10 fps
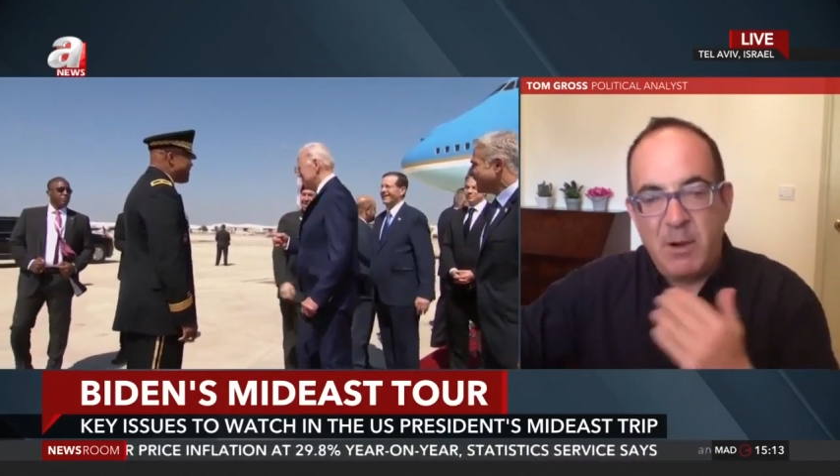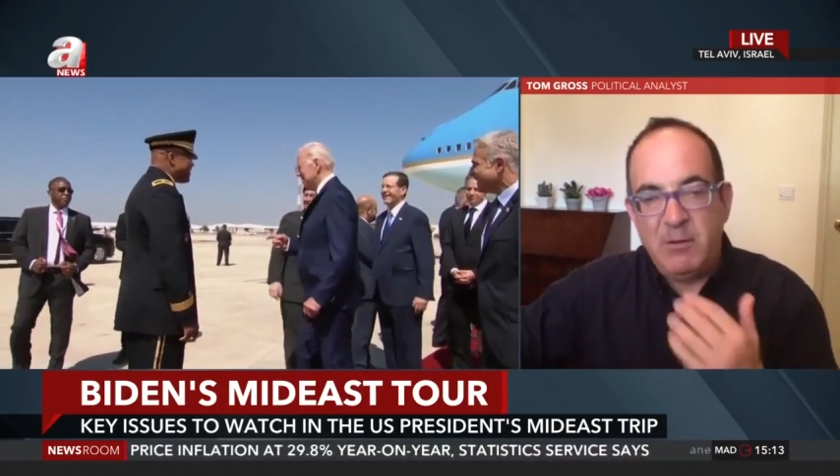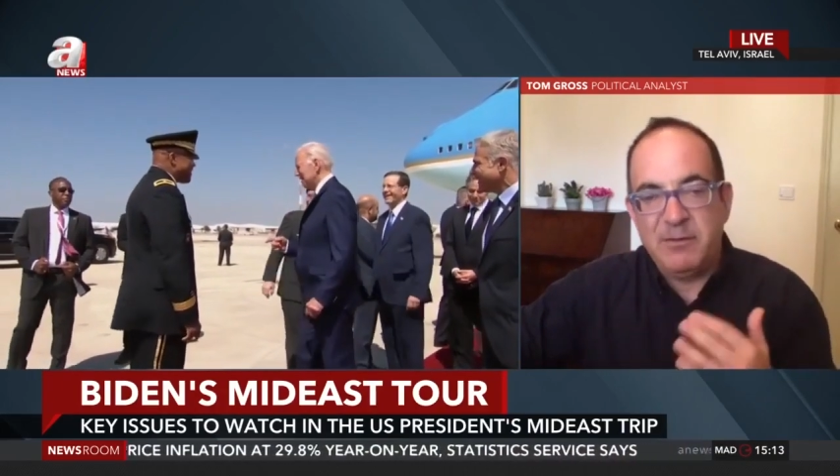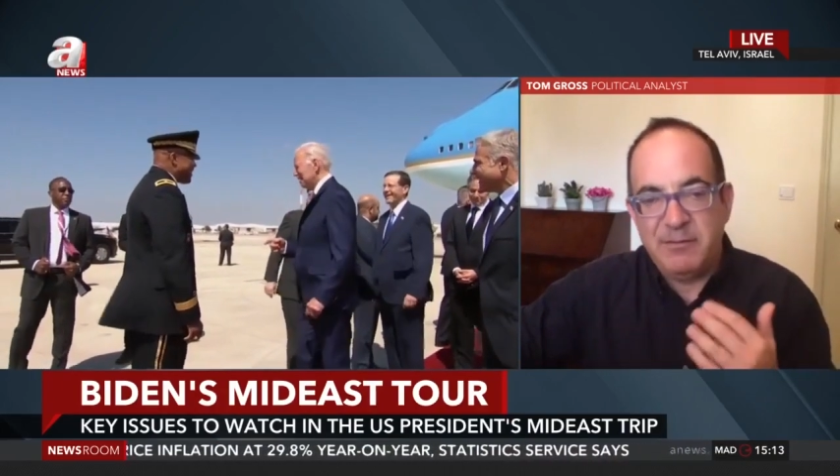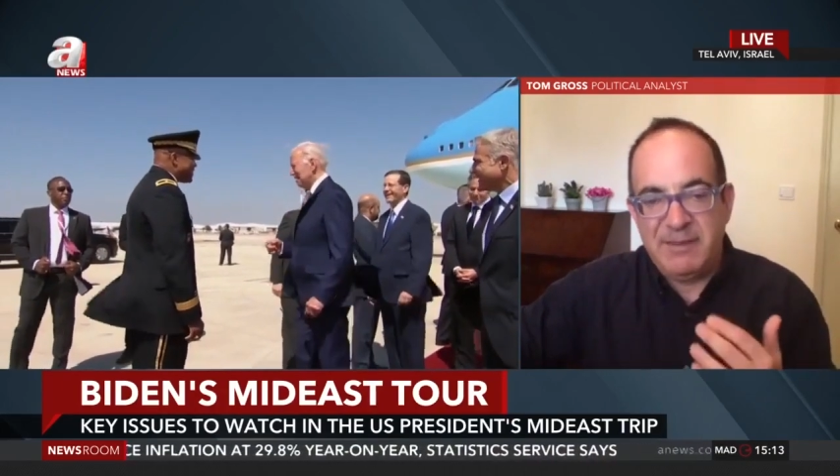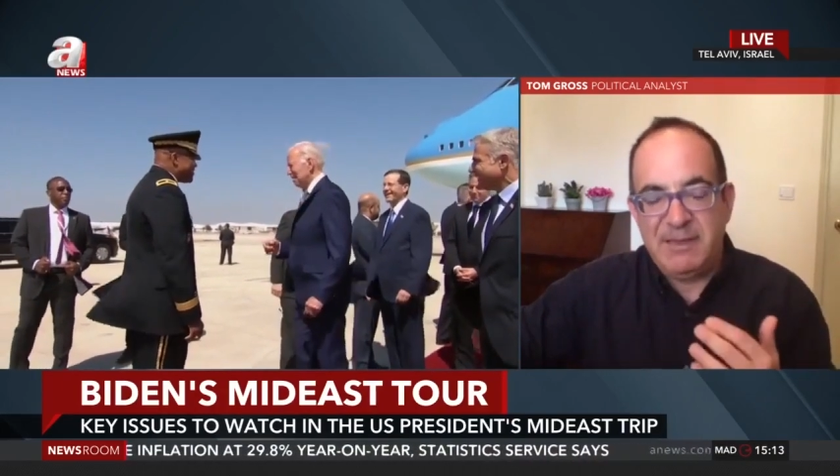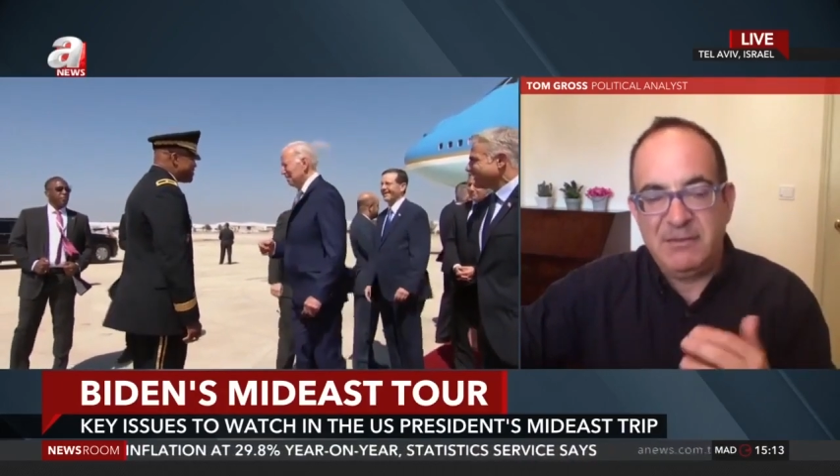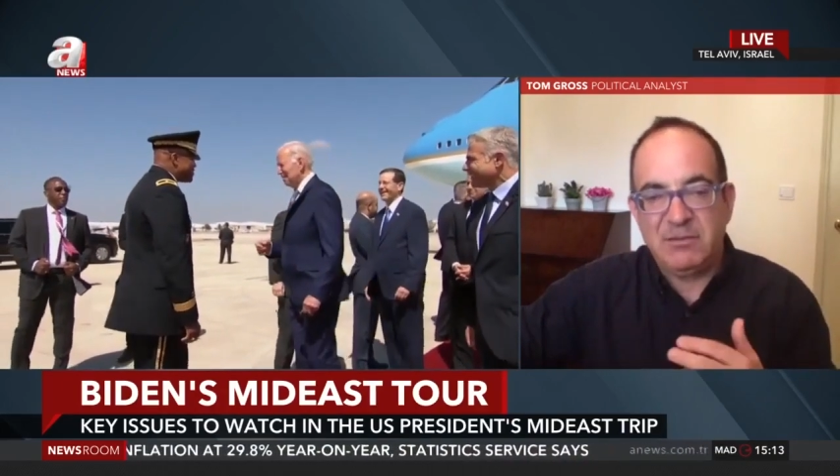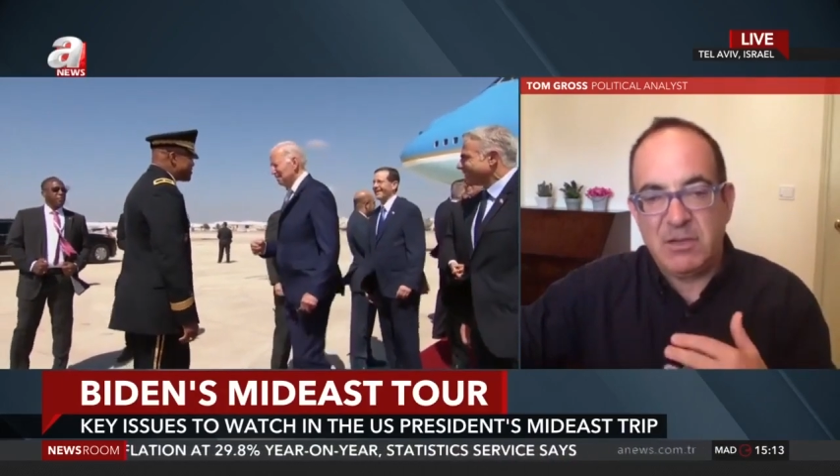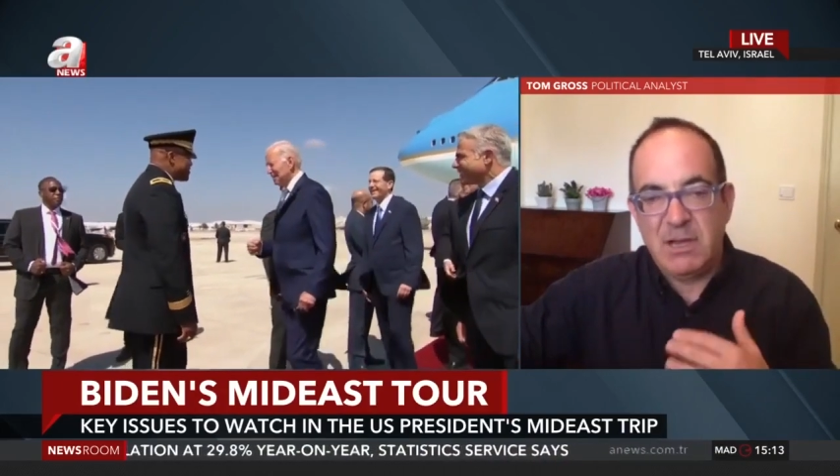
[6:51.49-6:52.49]
Both of
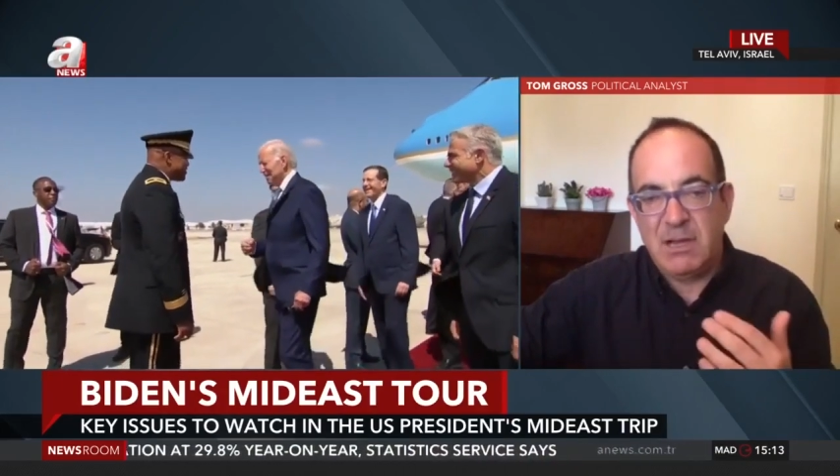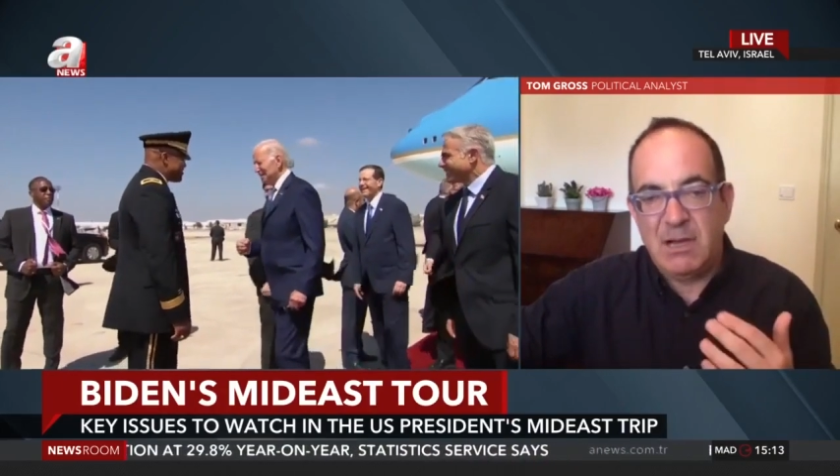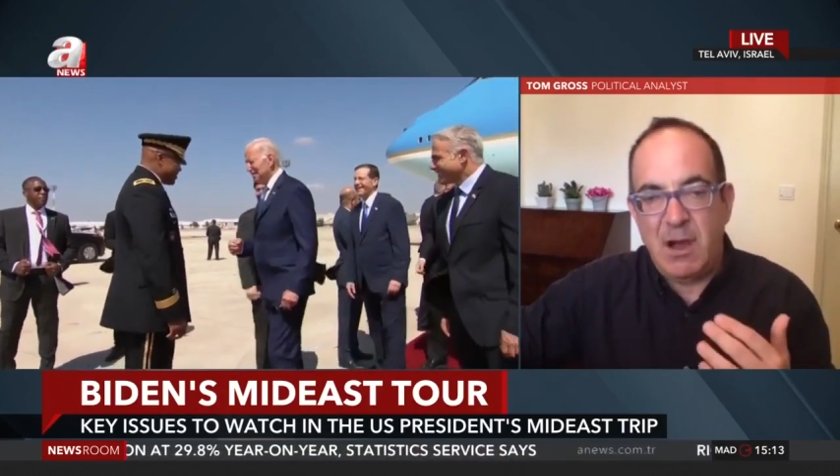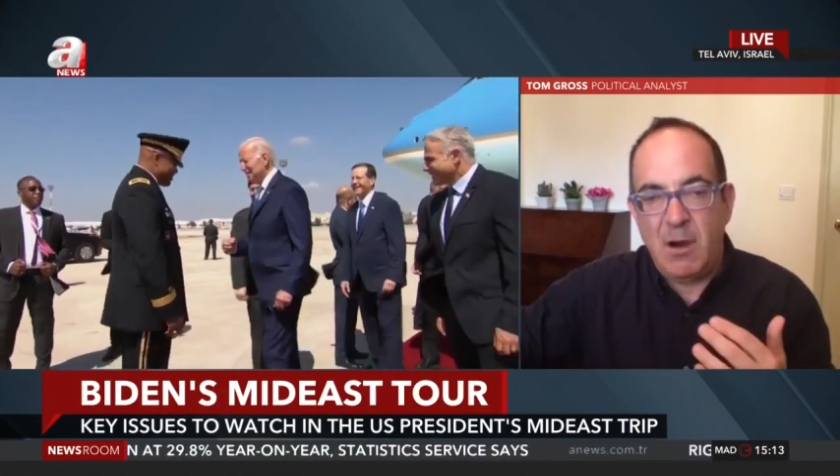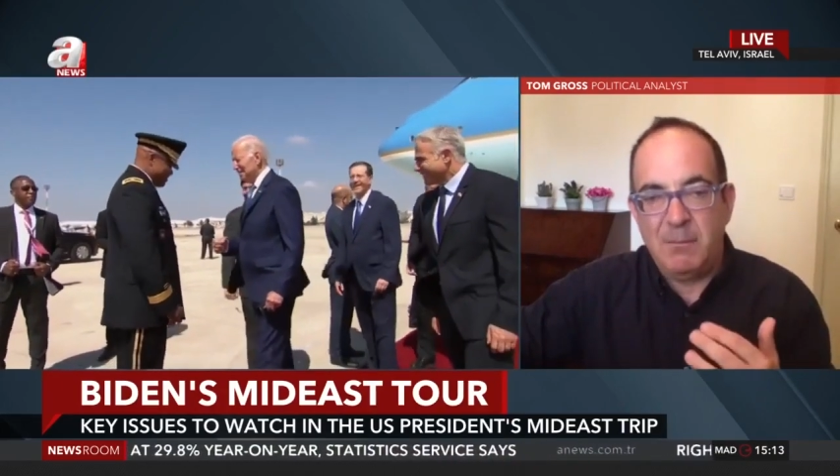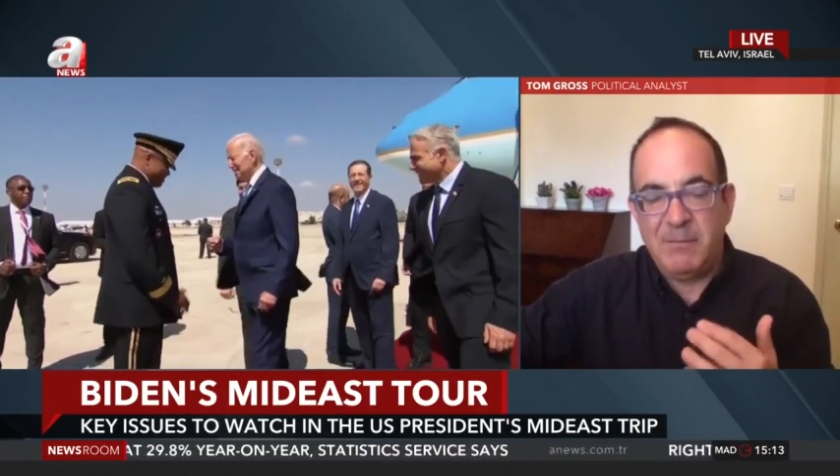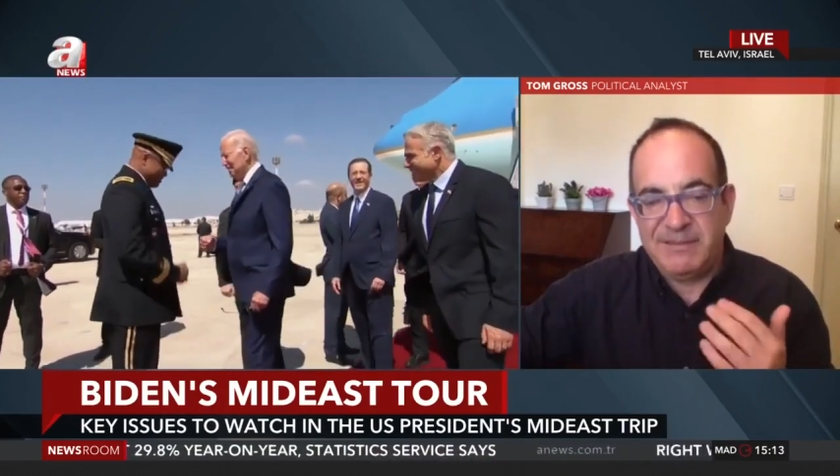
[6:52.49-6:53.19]
these are